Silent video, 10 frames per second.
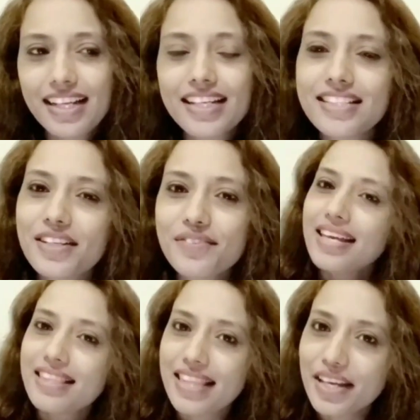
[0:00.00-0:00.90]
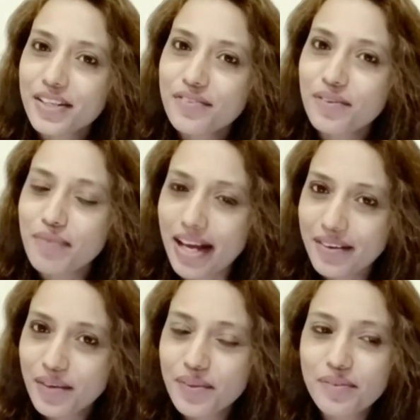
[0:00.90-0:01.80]
So thank you for
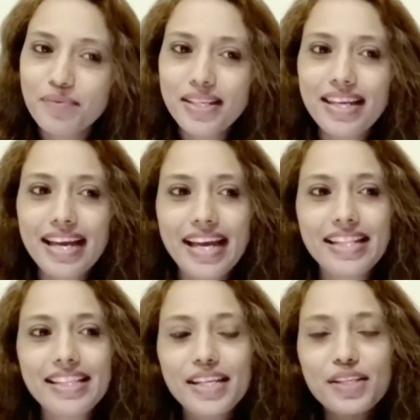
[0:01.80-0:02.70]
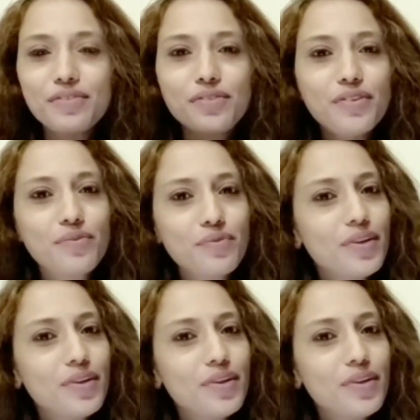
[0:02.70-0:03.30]
bearing with me, and thank you for